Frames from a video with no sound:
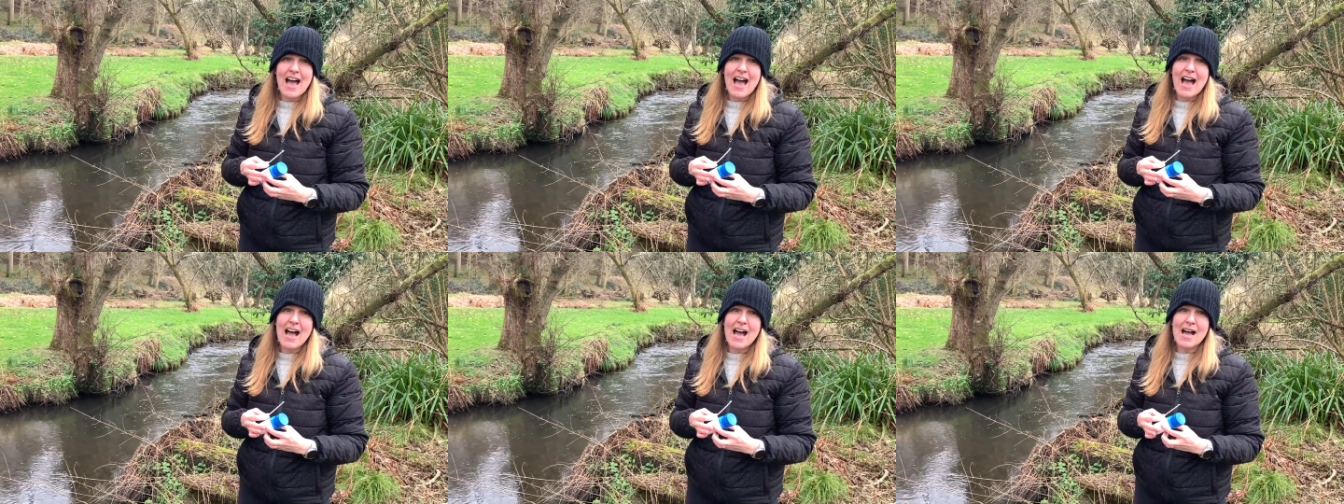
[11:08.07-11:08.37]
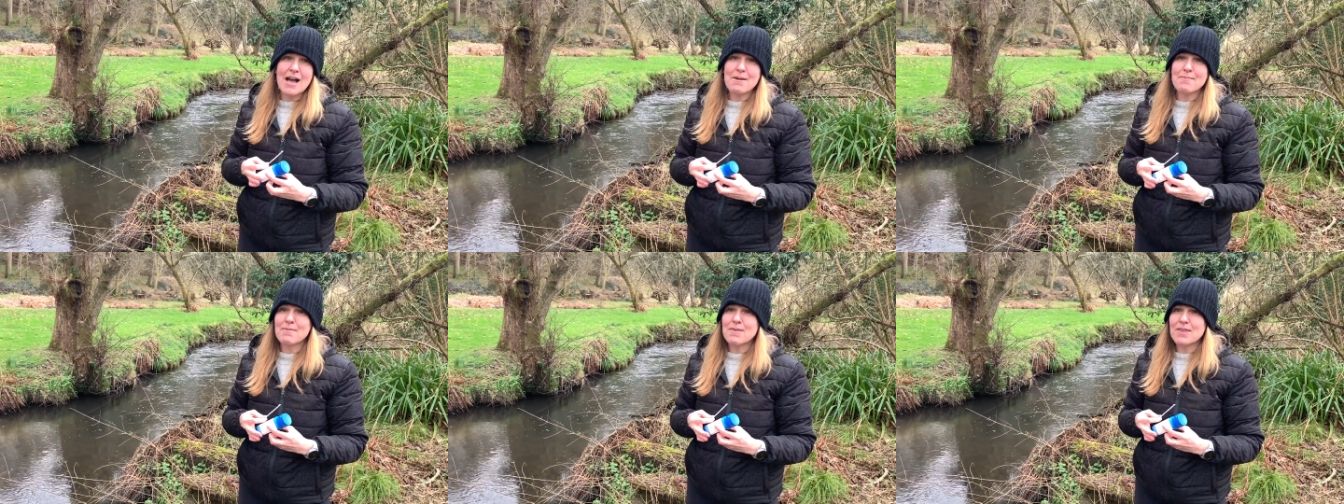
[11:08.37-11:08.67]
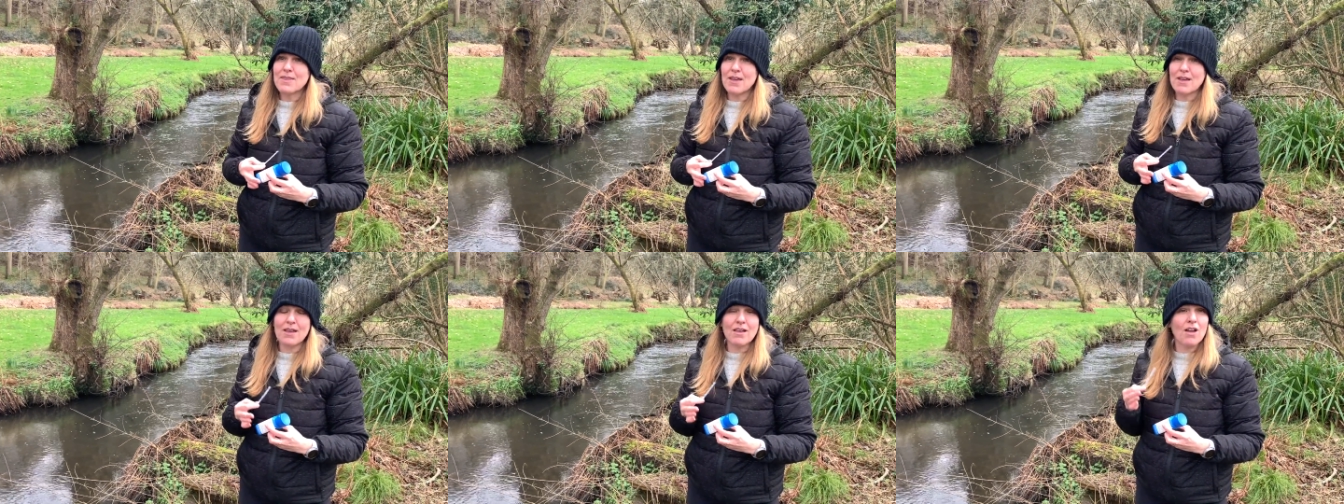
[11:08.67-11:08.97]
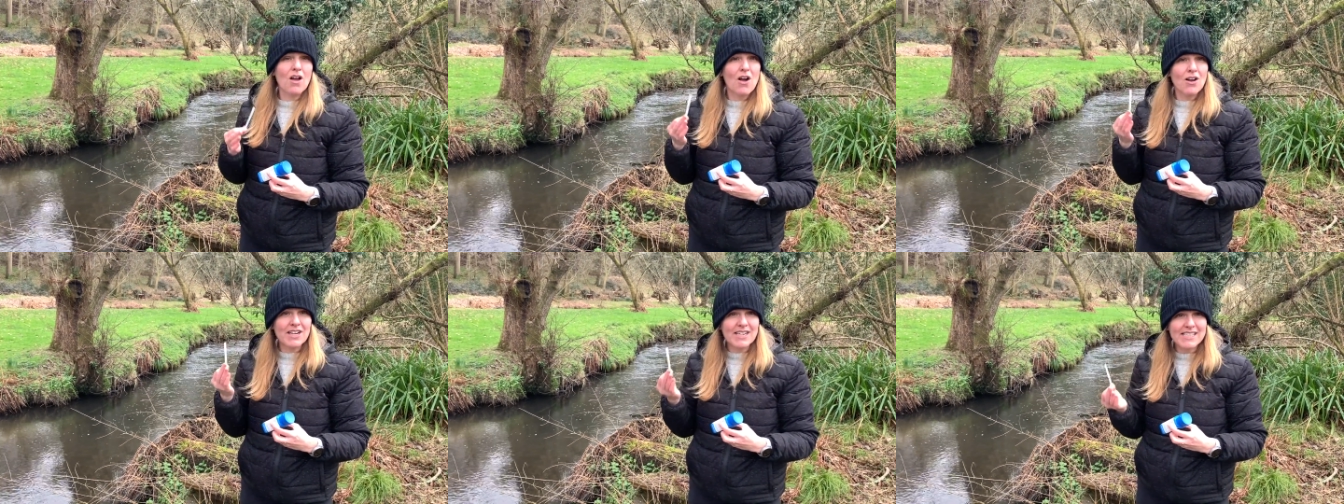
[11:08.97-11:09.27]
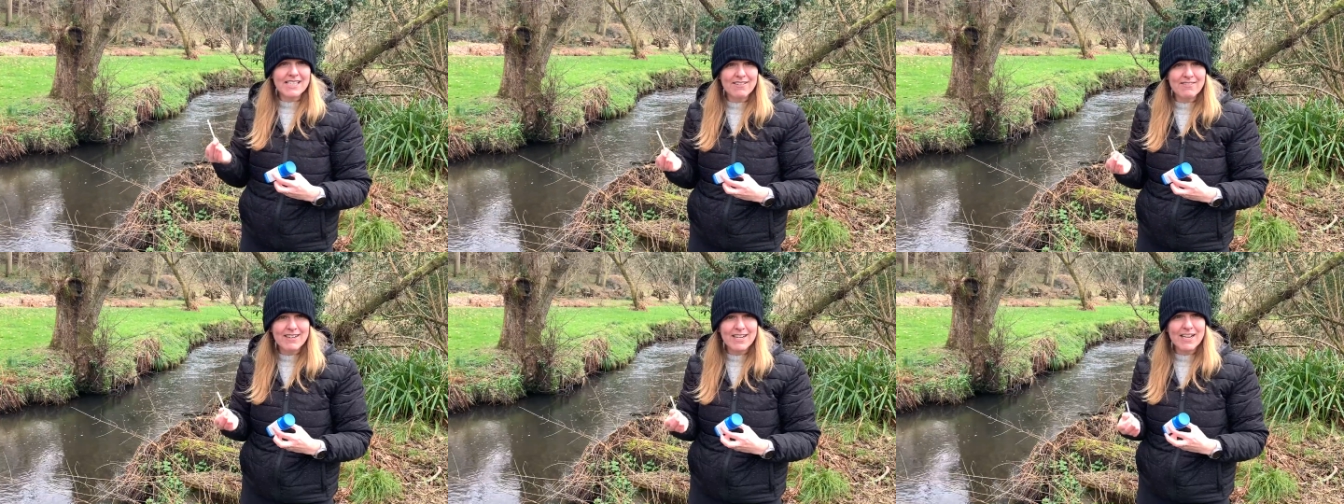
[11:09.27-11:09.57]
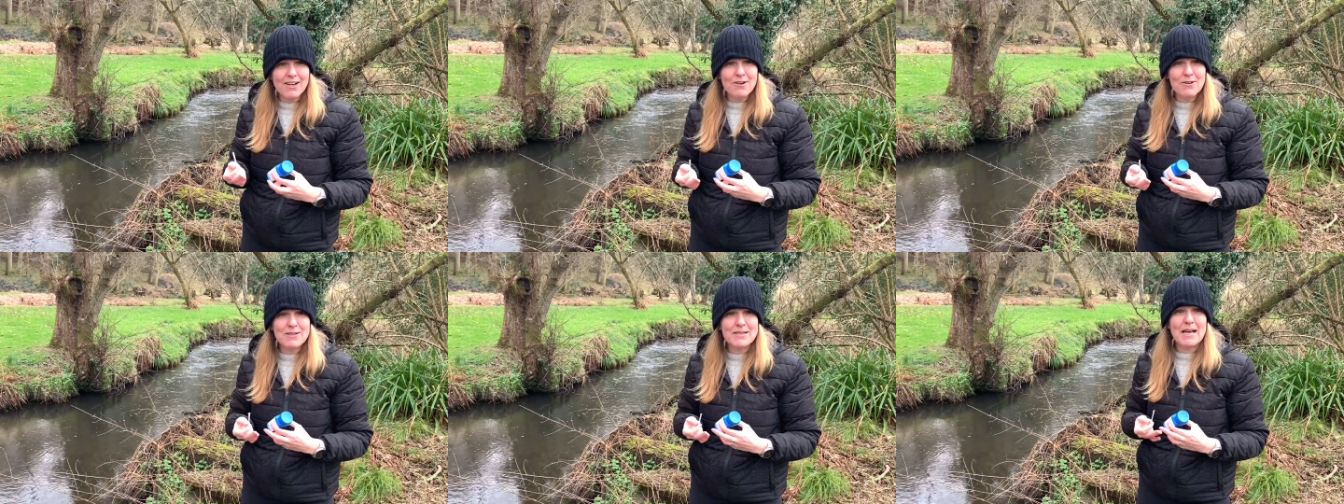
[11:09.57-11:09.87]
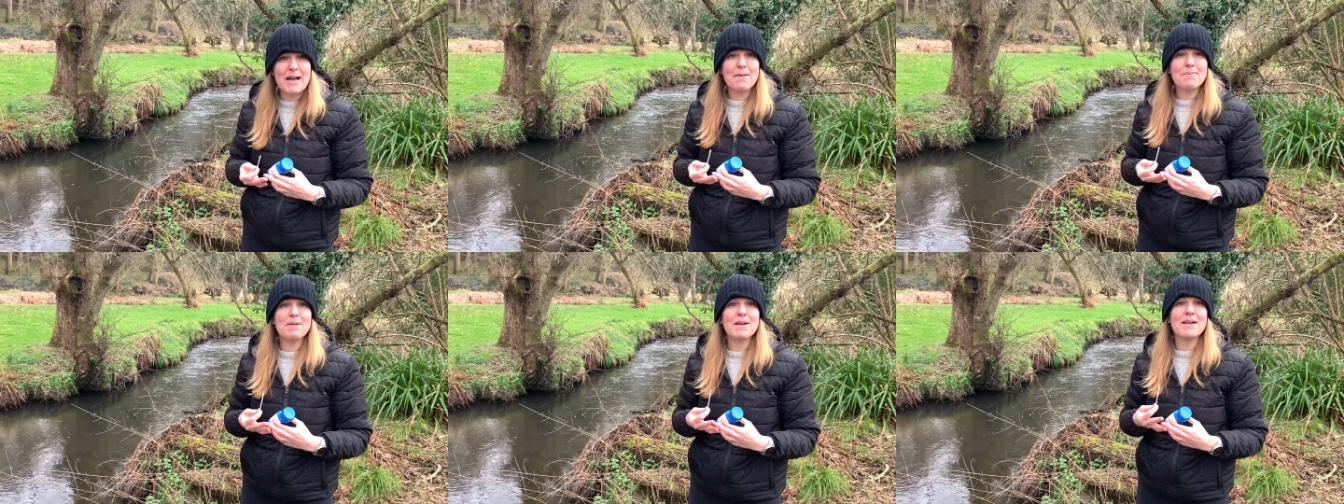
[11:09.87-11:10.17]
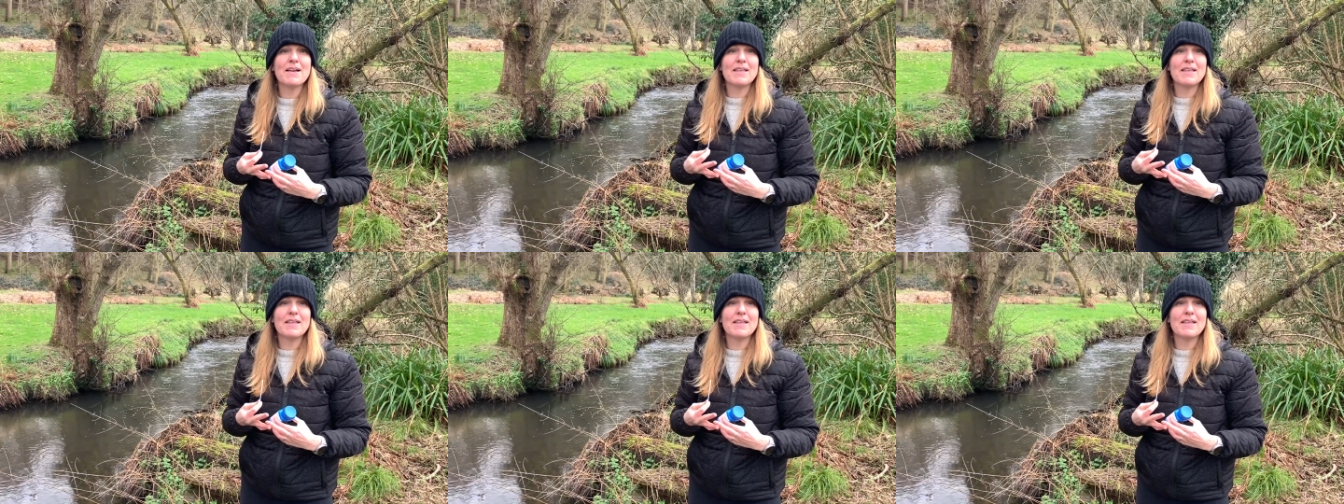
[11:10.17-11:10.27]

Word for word: um, the connectivity goes up,